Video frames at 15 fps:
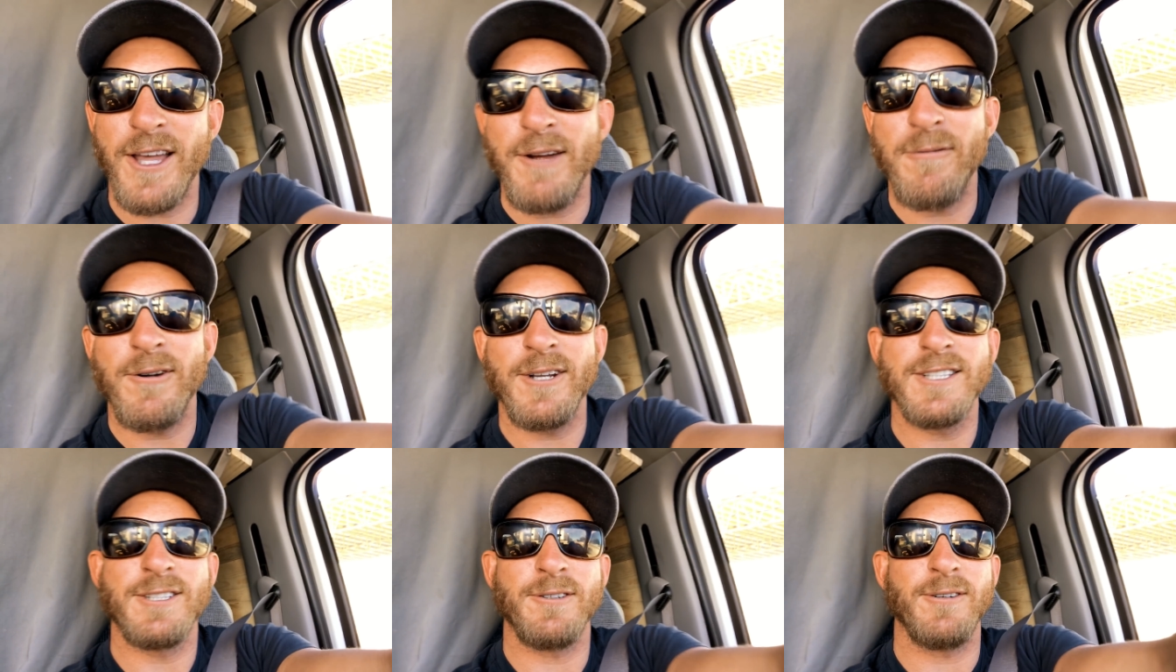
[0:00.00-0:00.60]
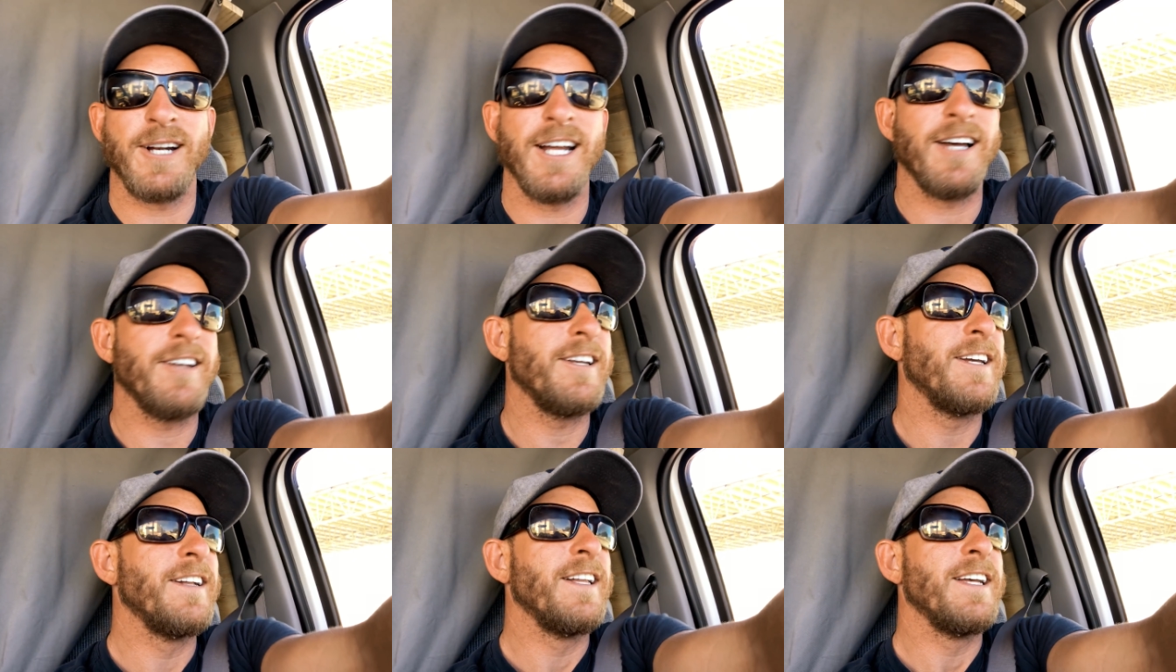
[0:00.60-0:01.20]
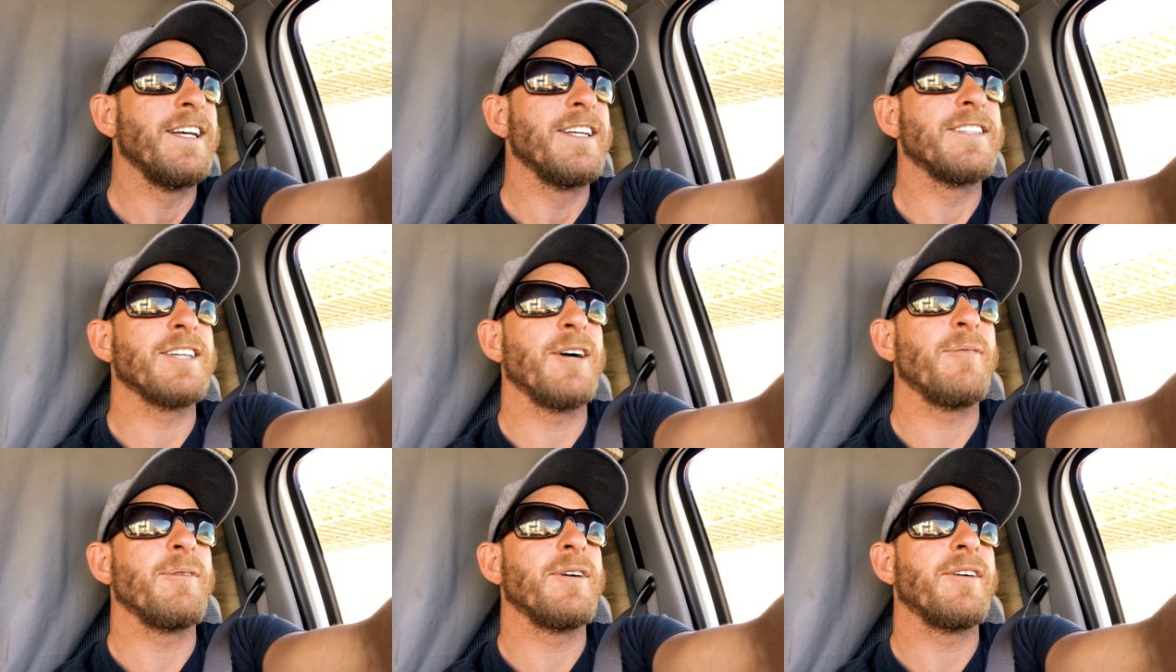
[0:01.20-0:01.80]
they want us around.
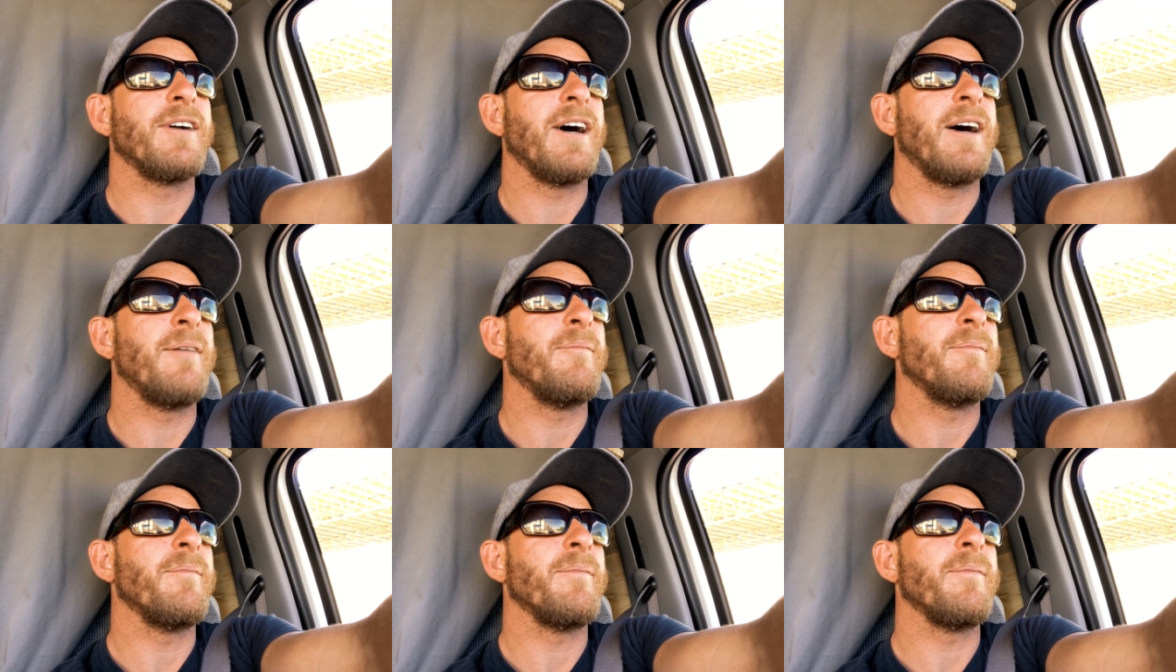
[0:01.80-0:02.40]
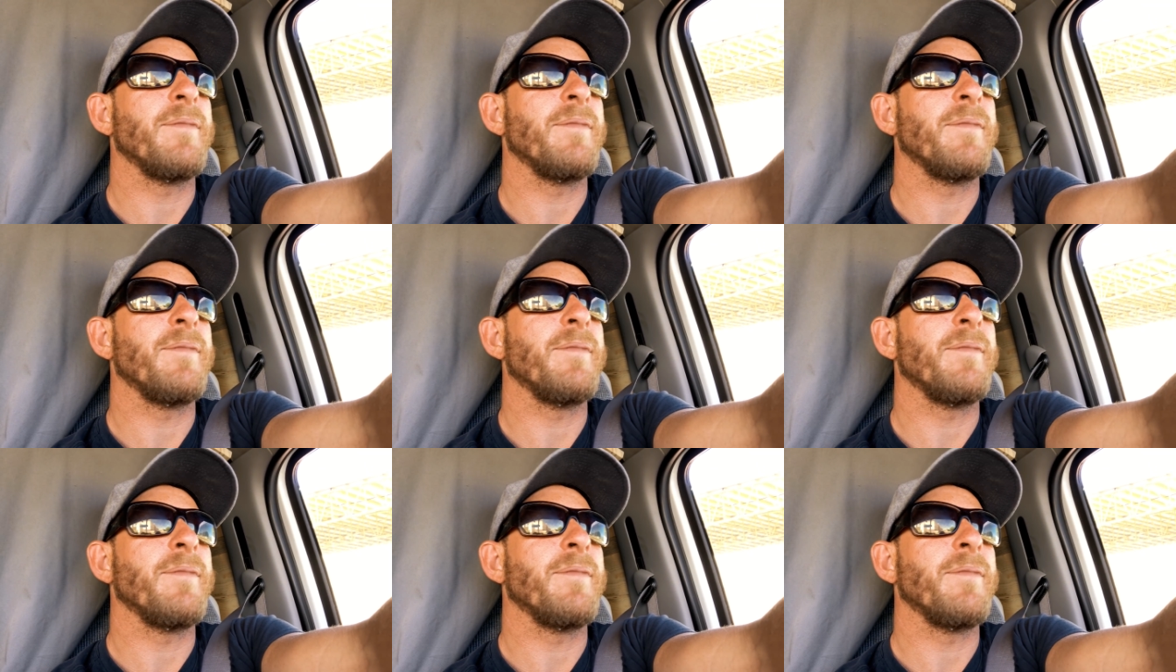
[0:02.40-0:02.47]
So we're um,